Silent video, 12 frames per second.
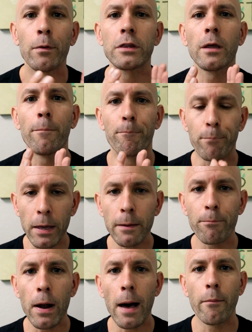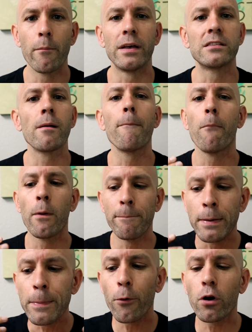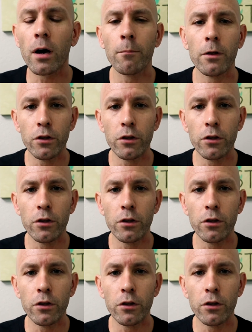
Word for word: But the big problem is when people come to